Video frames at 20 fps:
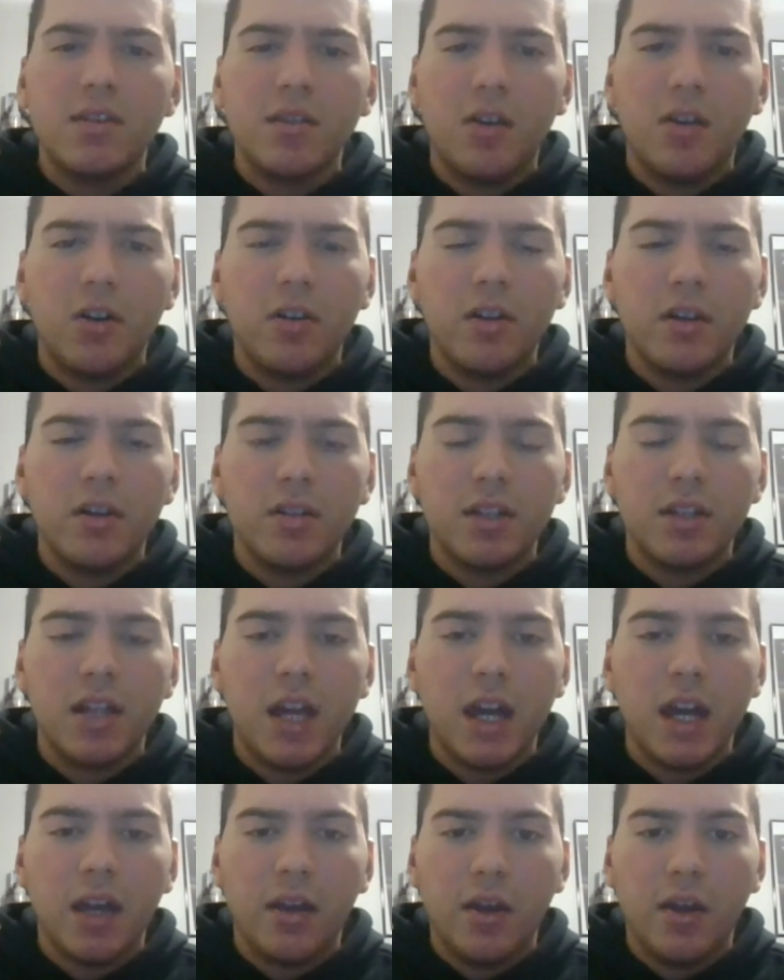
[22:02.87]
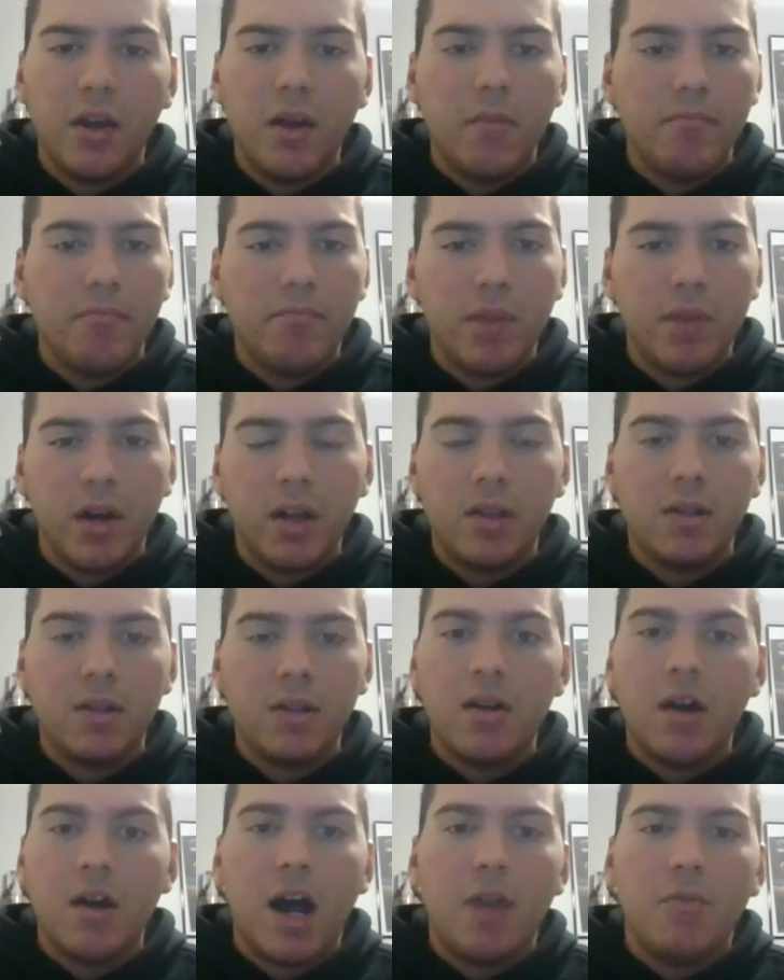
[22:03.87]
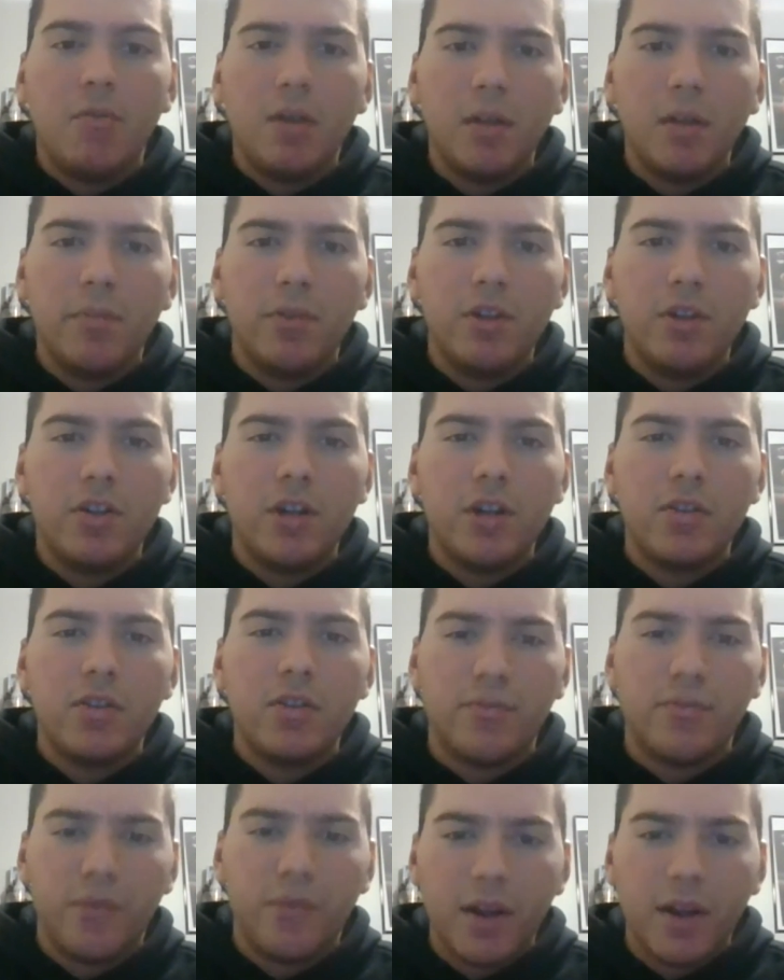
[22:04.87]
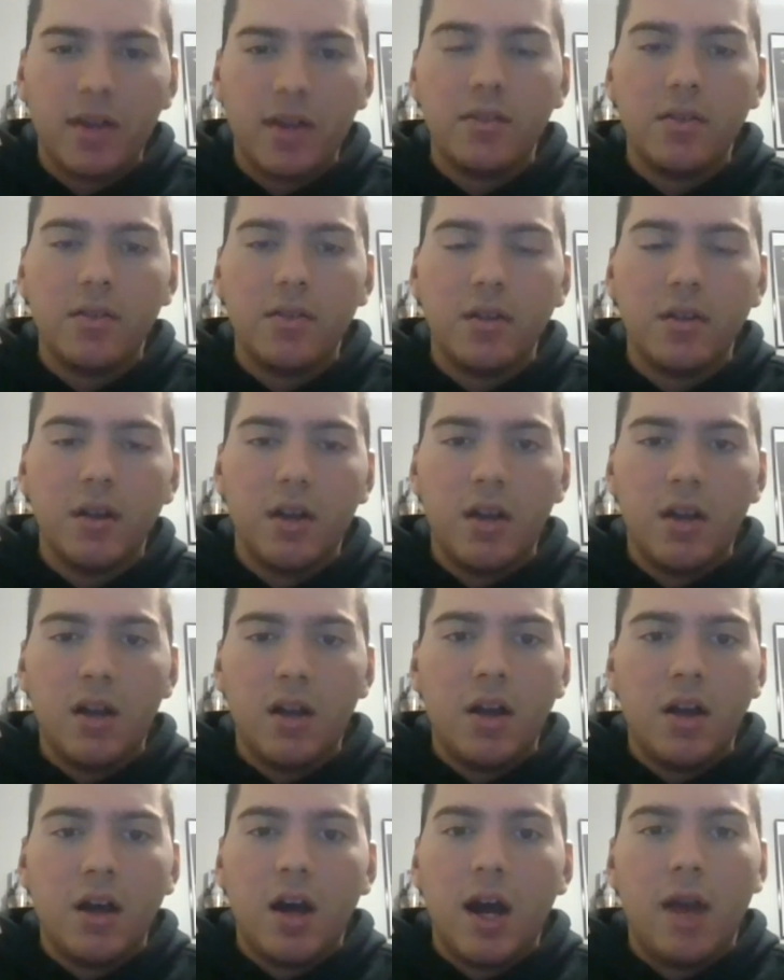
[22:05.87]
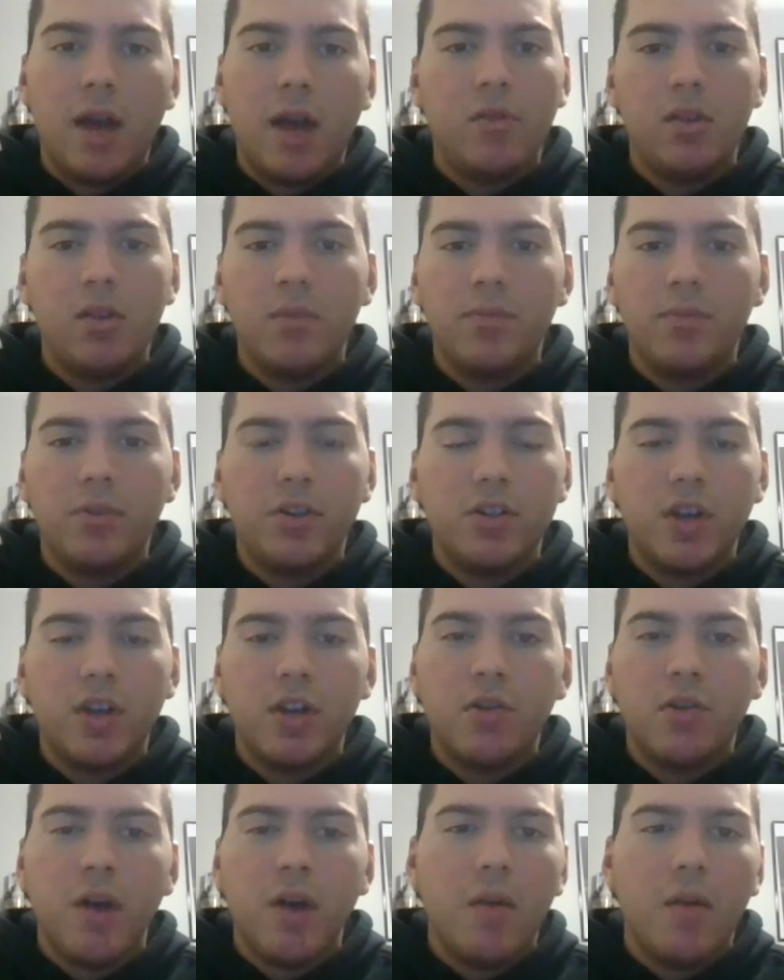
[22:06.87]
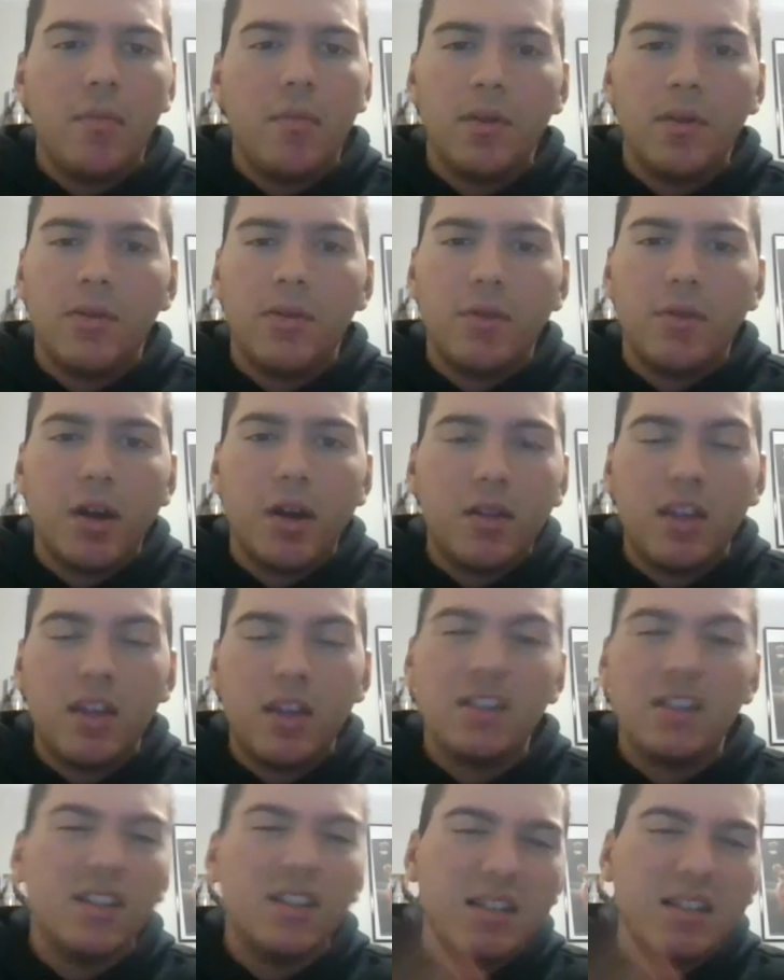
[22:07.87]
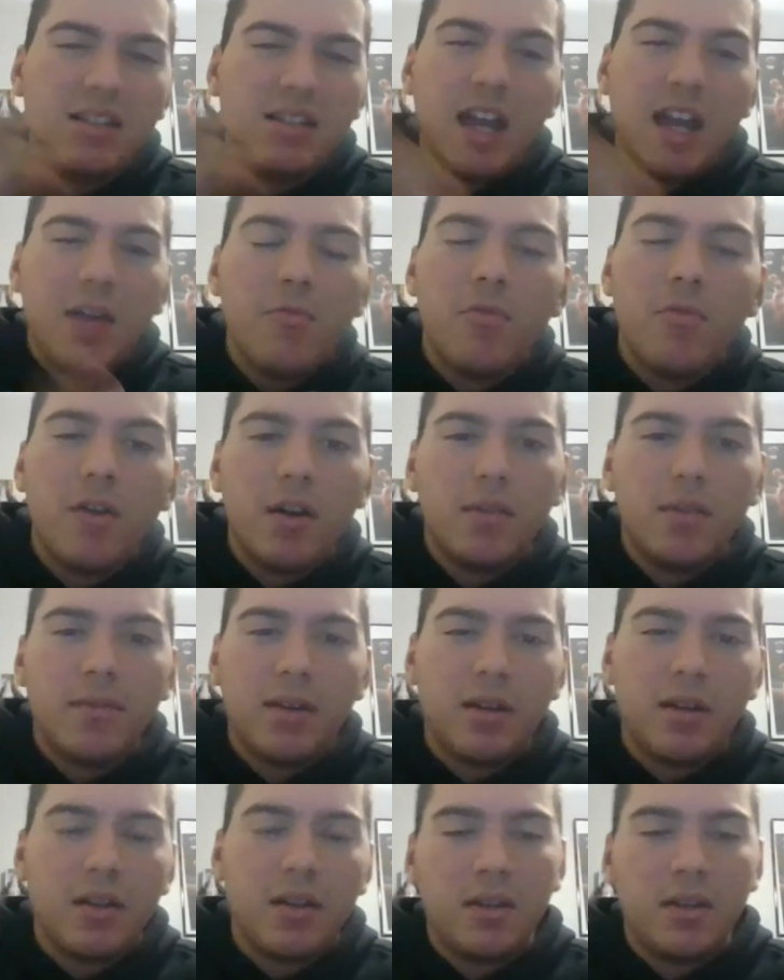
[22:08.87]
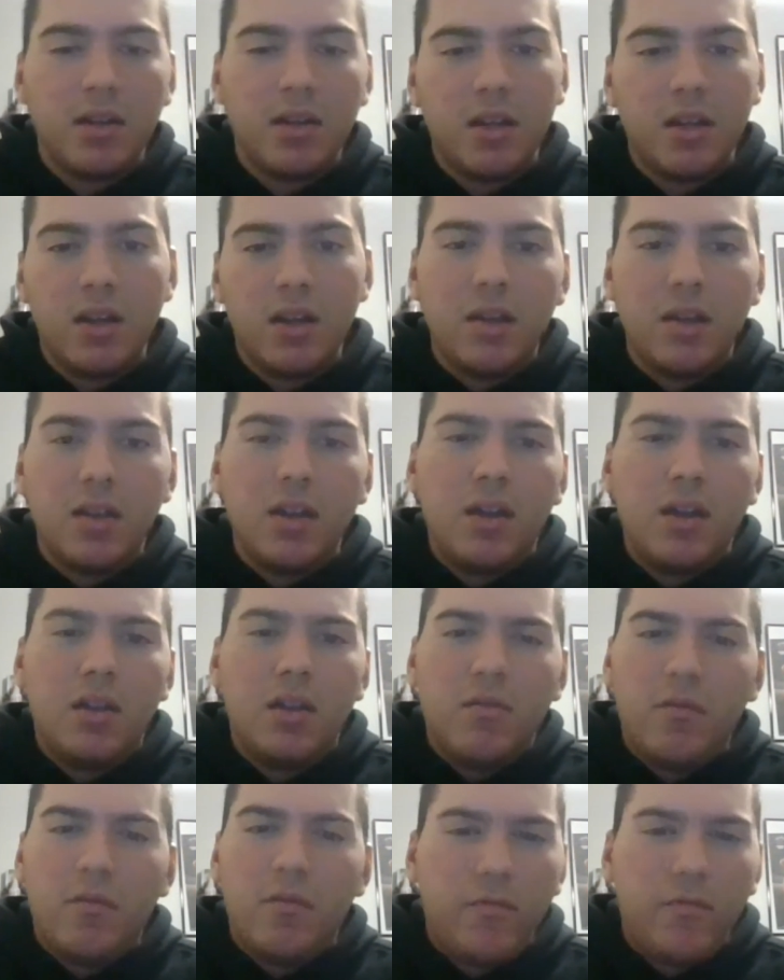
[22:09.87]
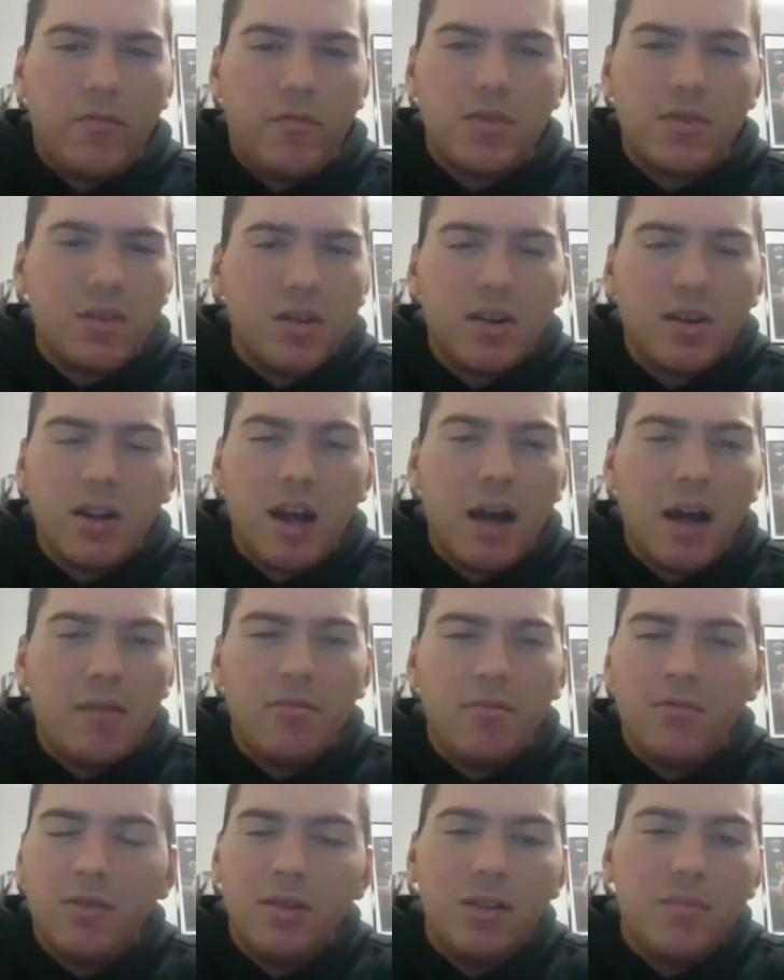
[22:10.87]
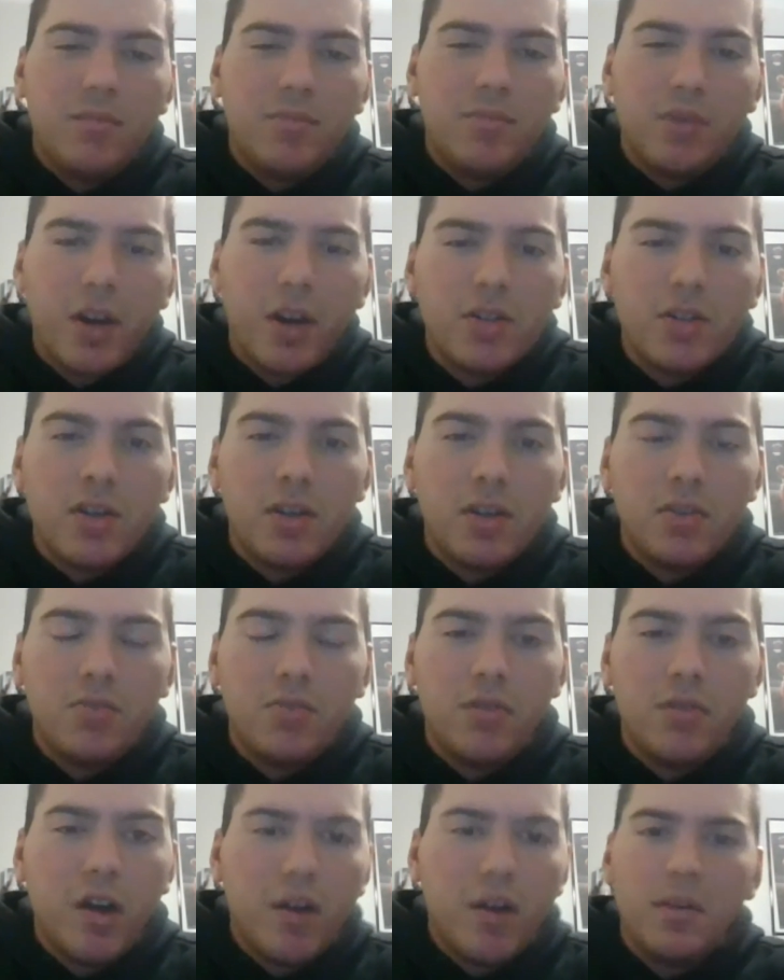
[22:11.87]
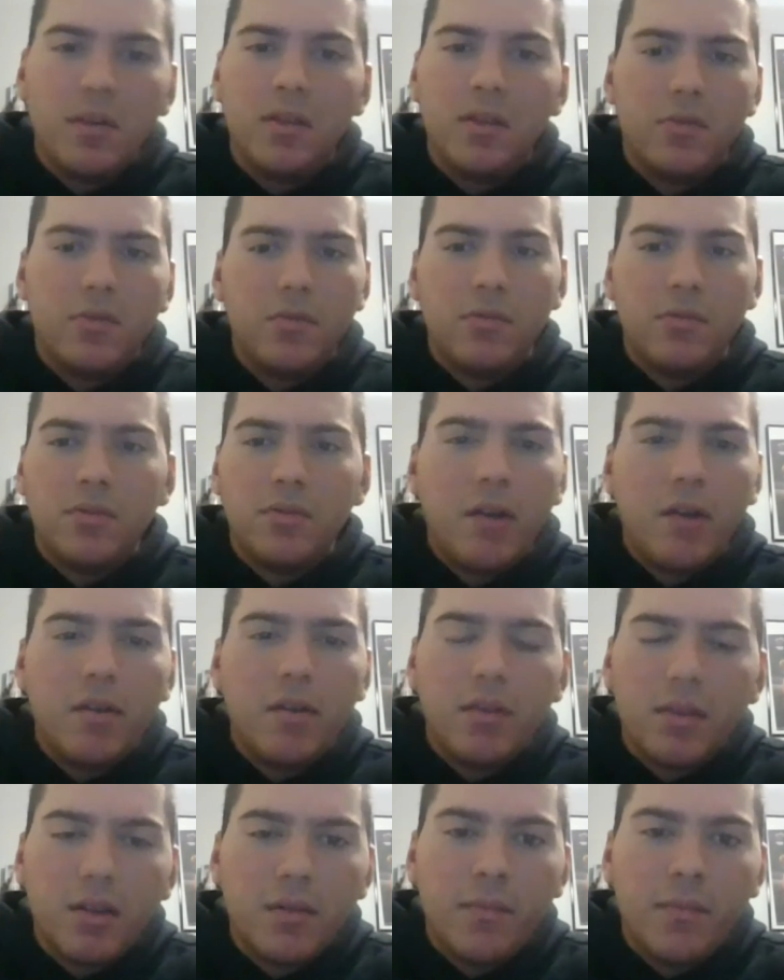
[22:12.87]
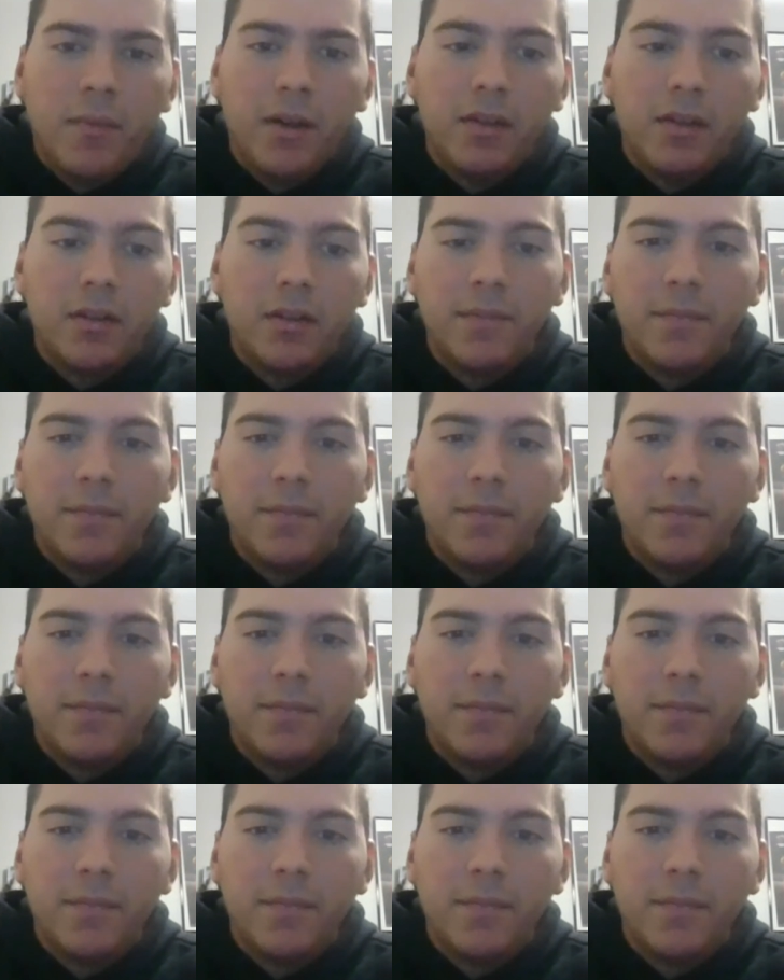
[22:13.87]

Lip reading: earlier today, but I really appreciate you as a friend. I really appreciate you helping me throughout the day. Since day one, man, for certain, I really appreciate you. You helped me through everything, man.